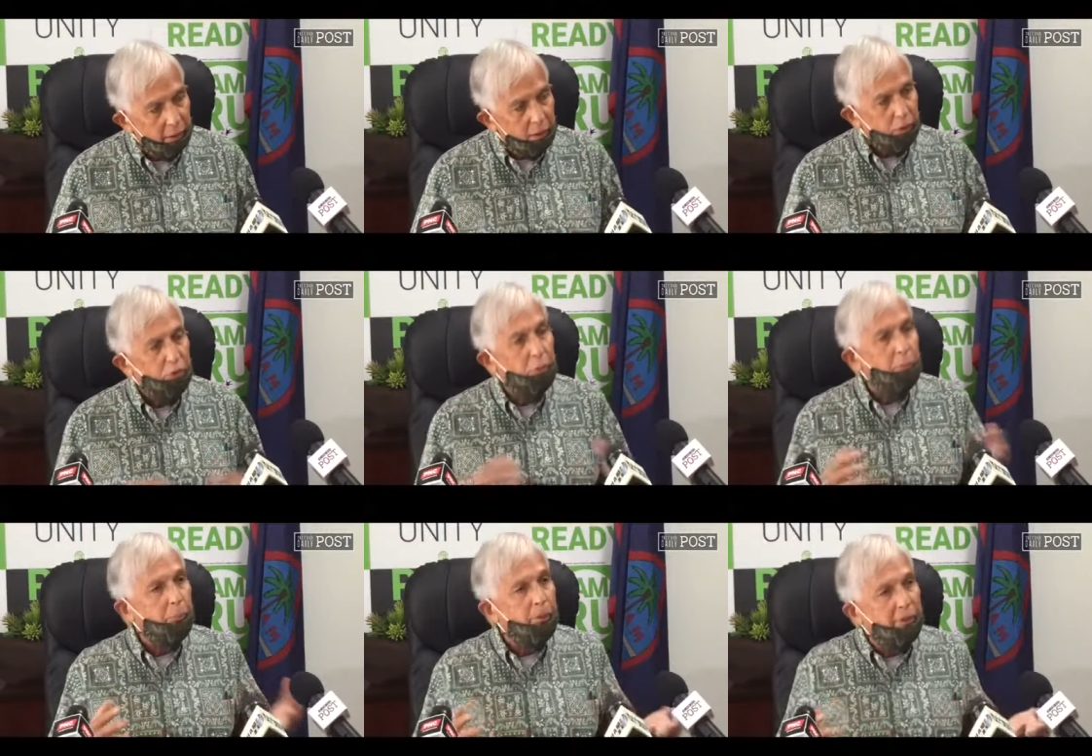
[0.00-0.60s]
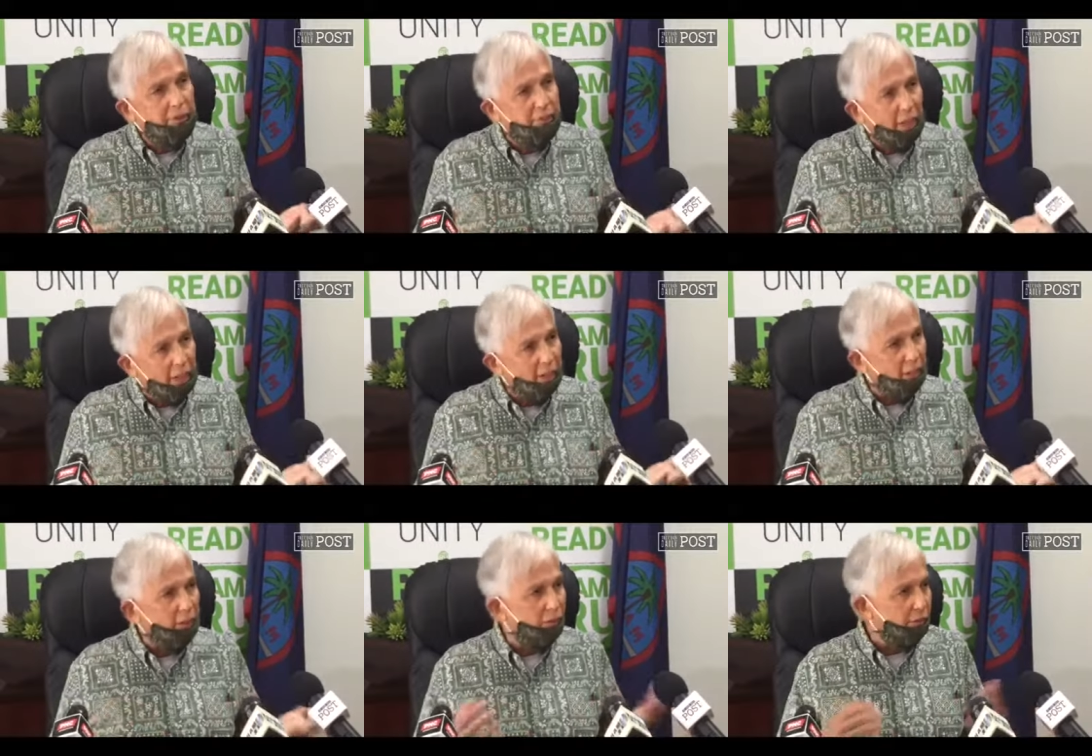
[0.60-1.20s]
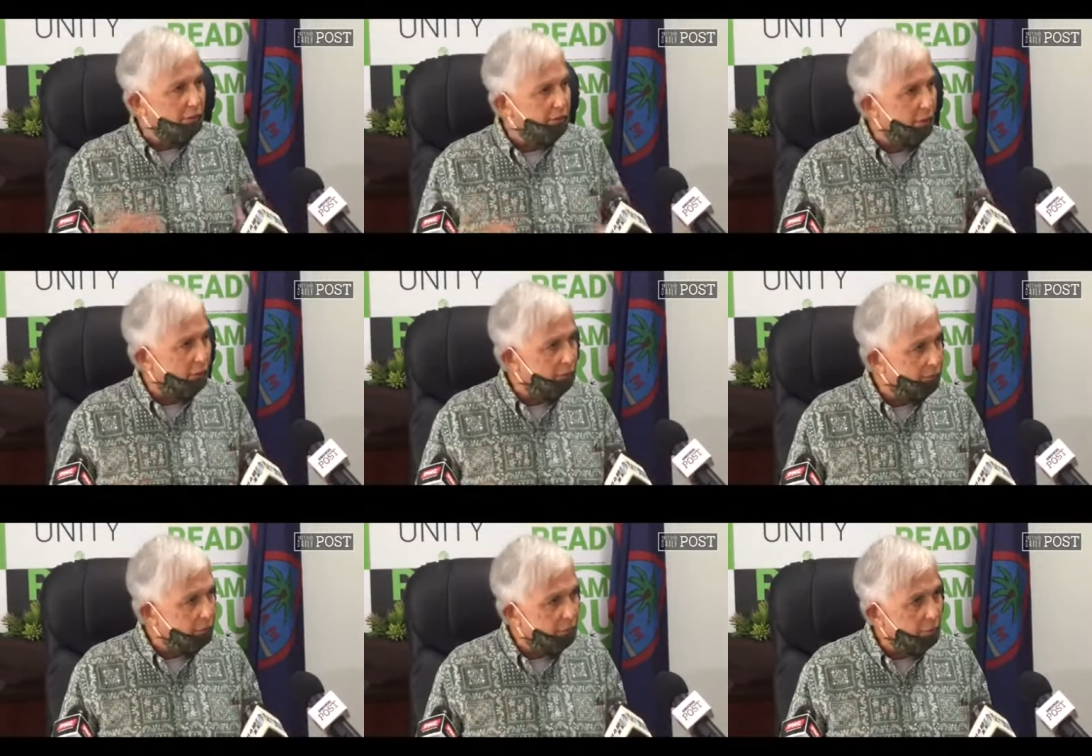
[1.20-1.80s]
You present
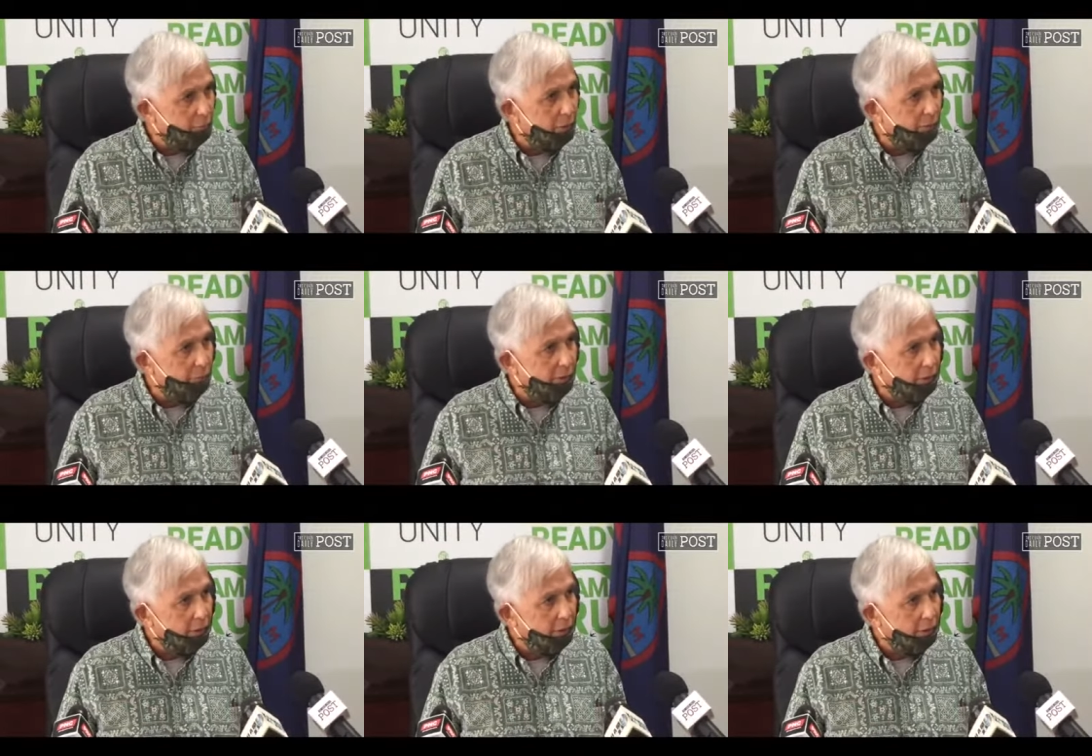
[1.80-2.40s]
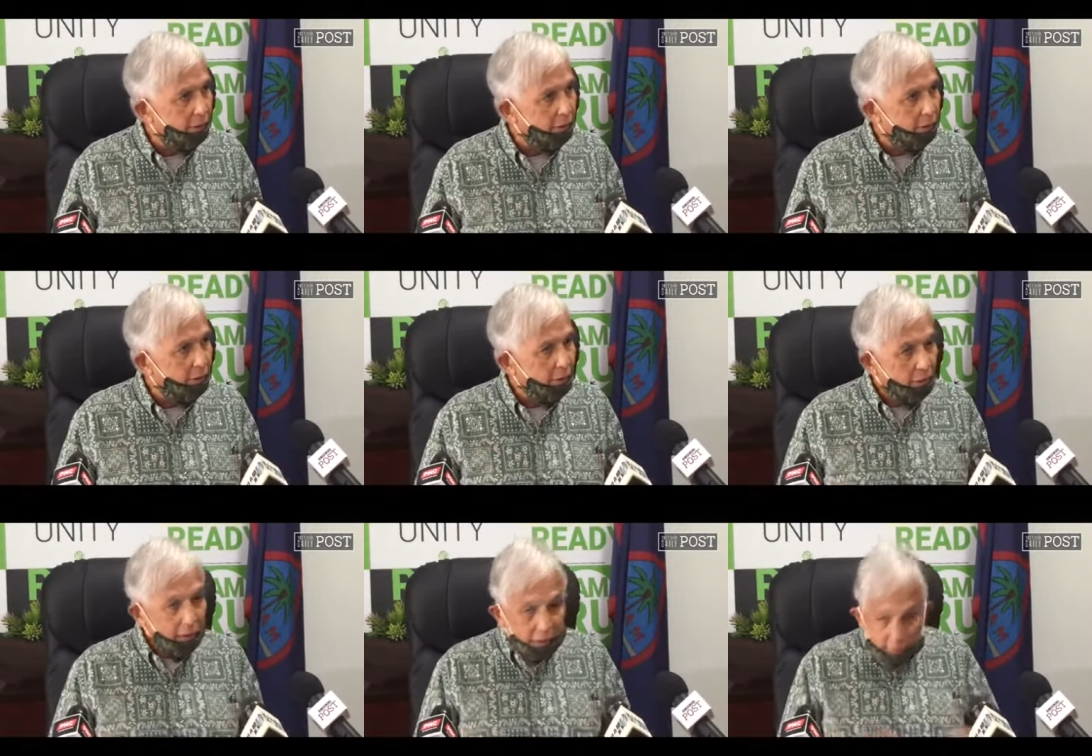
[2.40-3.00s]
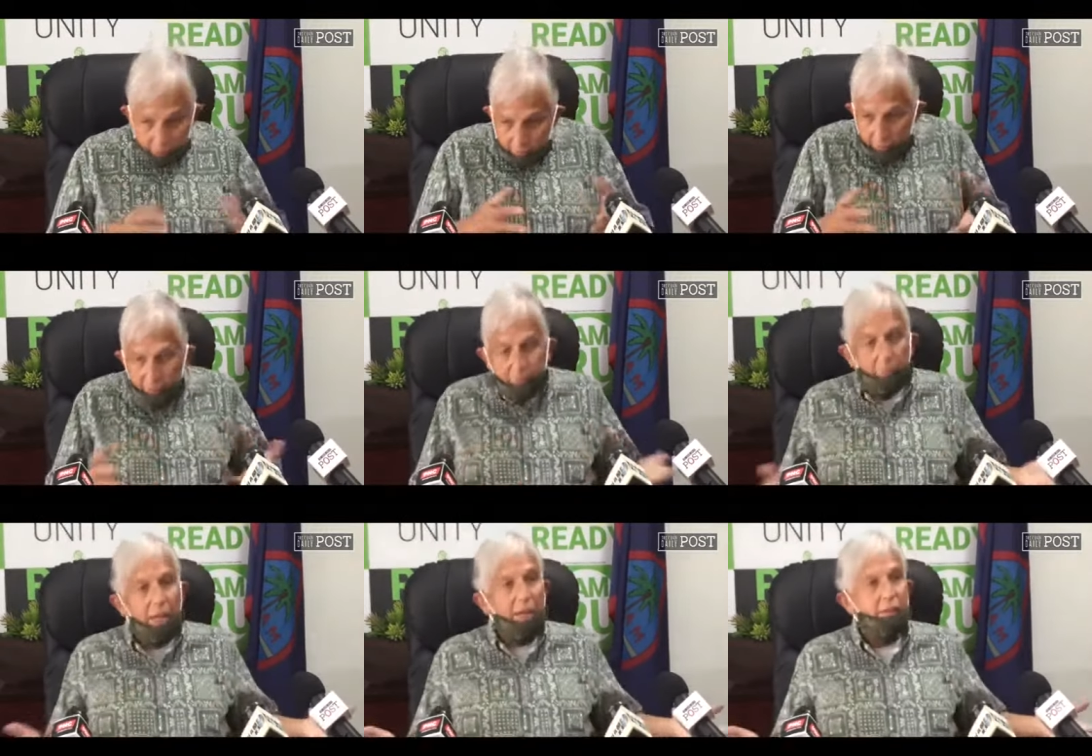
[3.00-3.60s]
yourself to the public in
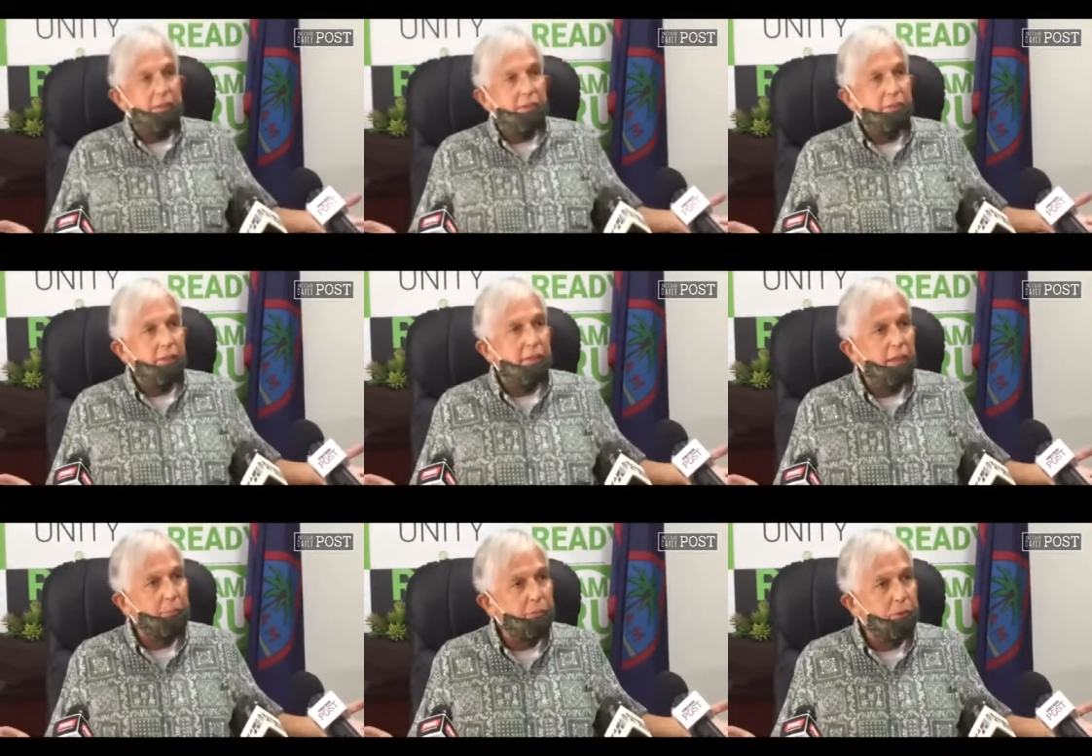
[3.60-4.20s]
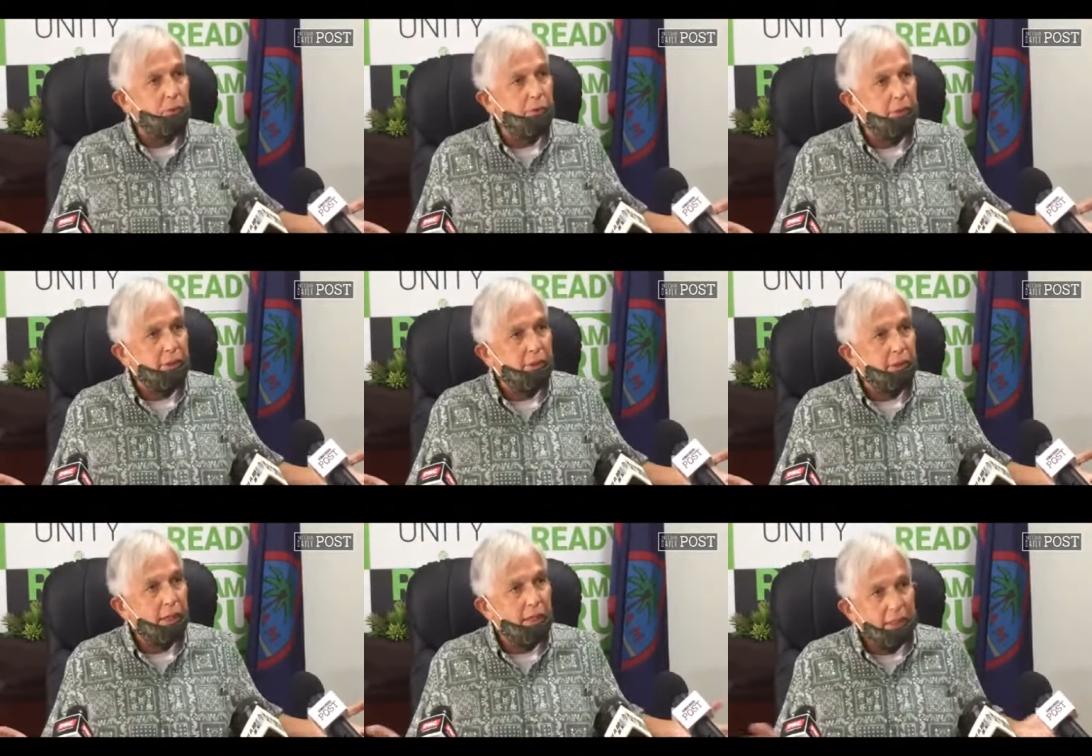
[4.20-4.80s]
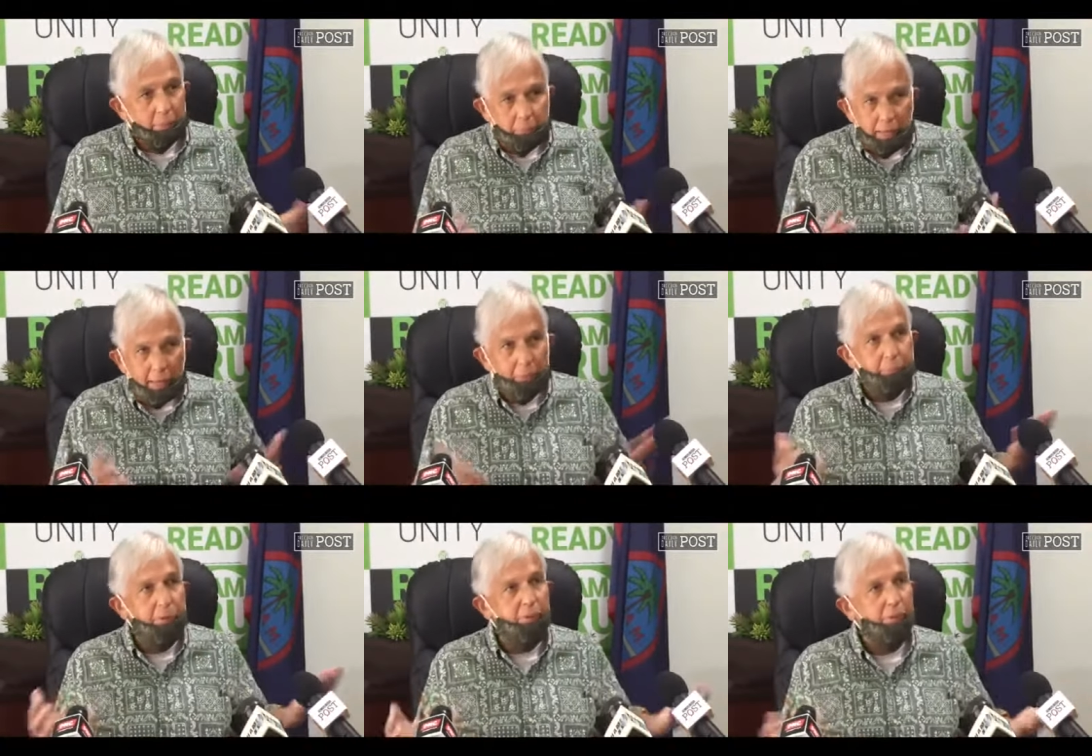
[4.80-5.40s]
this manner that I'm doing, and I'm
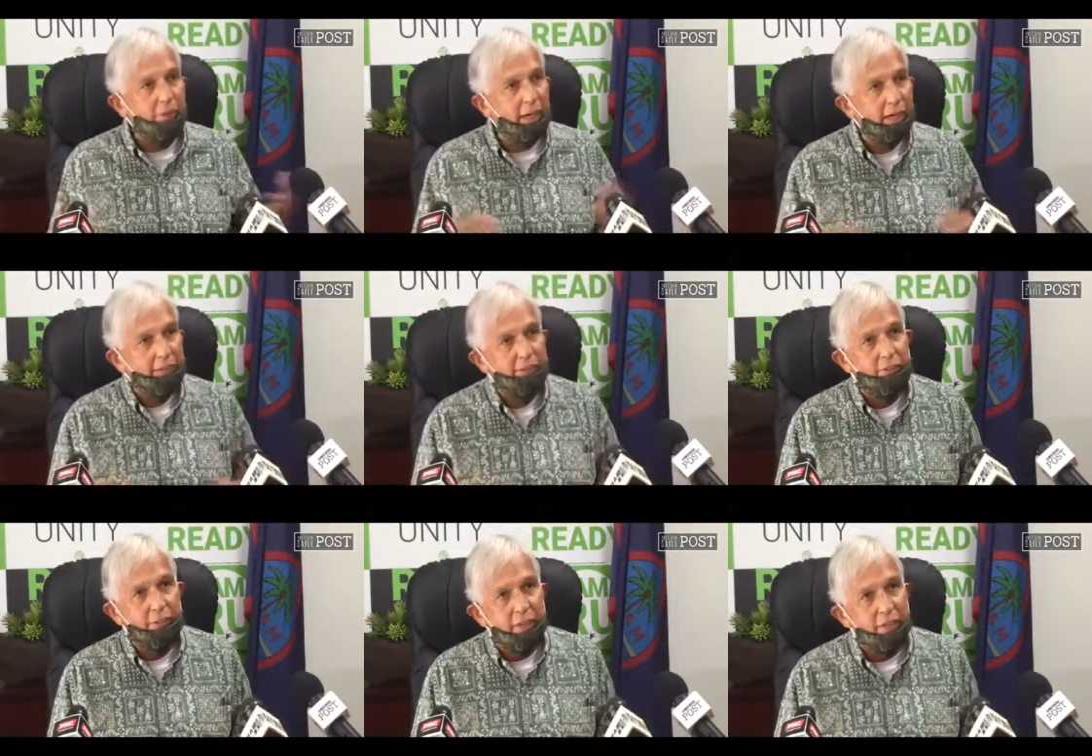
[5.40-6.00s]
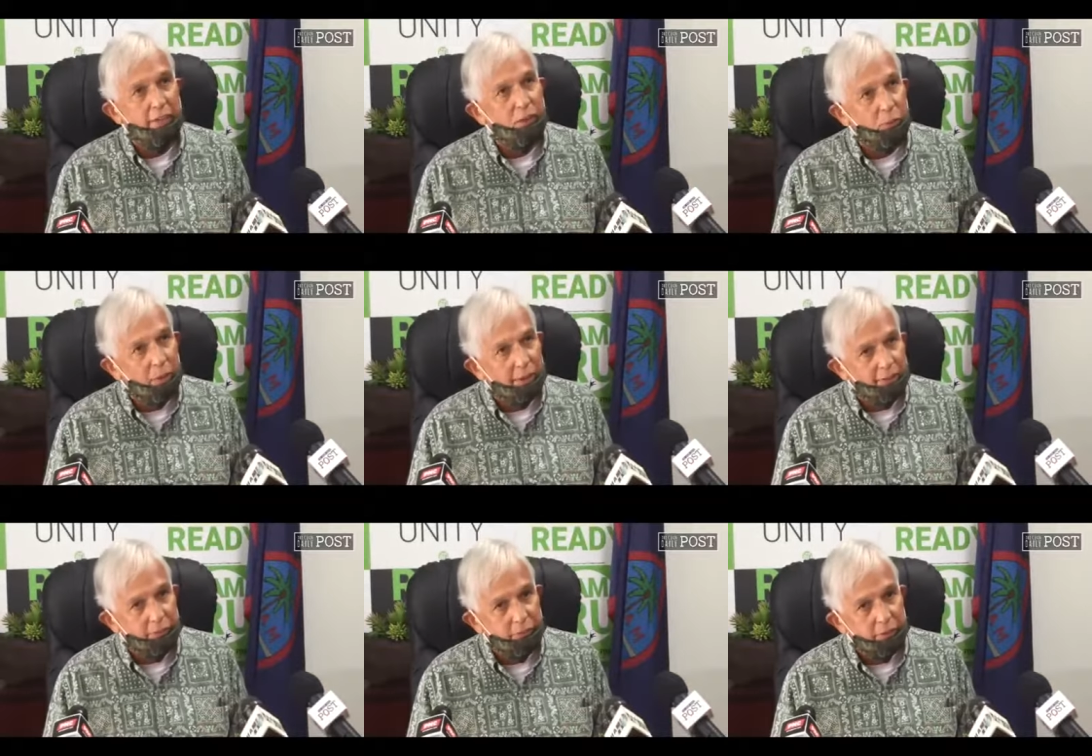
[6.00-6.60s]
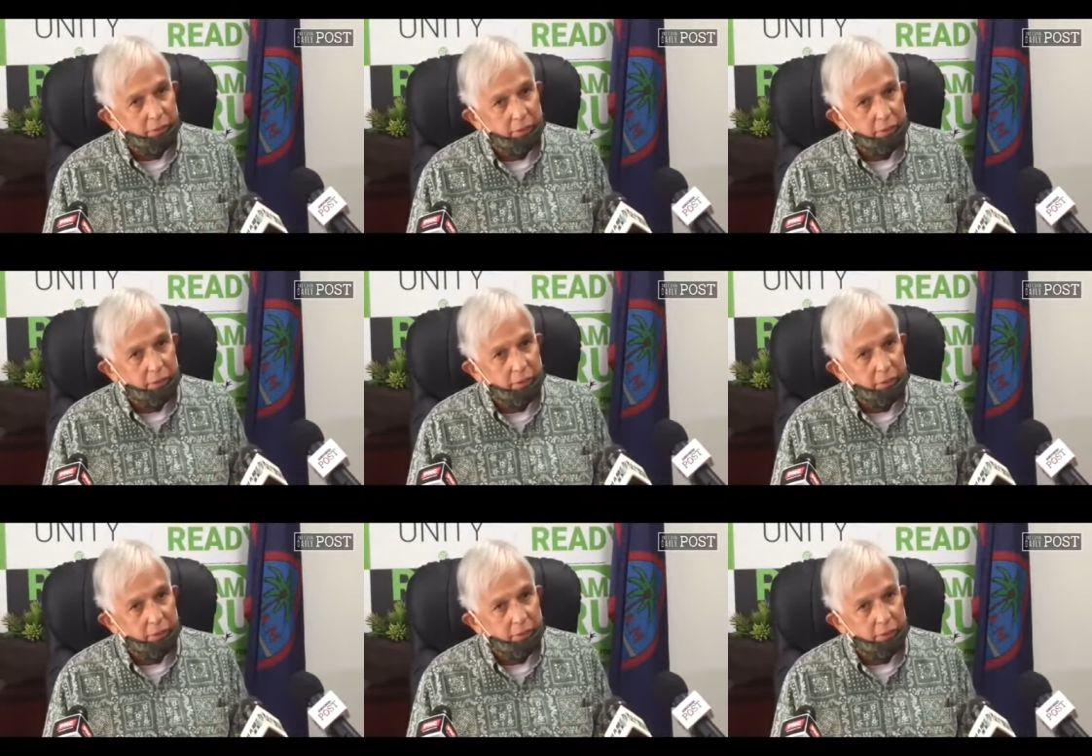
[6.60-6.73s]
happy to answer any question.